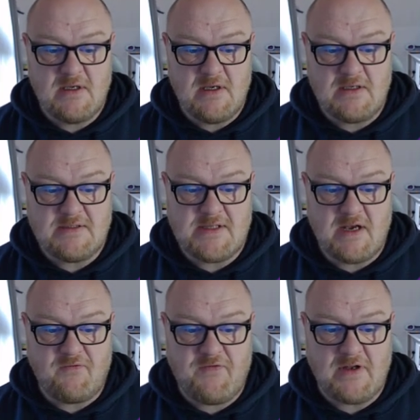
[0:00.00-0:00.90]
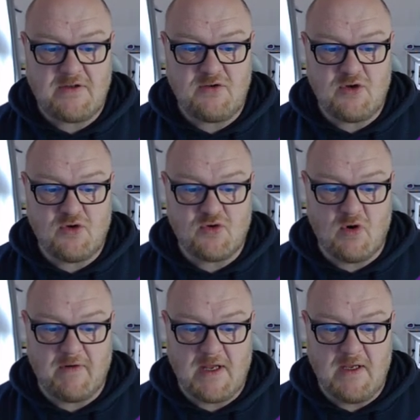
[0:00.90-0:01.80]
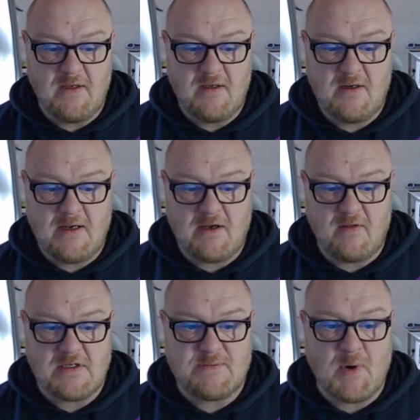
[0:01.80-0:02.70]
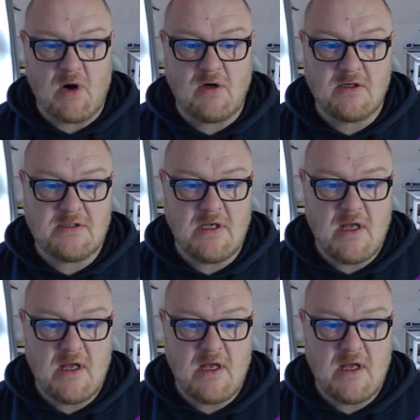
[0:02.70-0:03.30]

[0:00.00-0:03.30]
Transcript: instead of fit to drawing, click on this box